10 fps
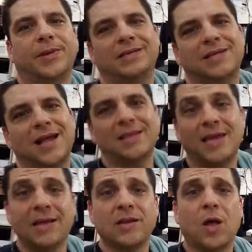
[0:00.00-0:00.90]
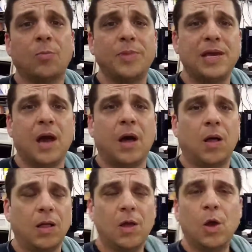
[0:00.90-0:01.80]
It's not the end-all,
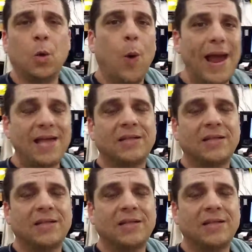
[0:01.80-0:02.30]
be-all way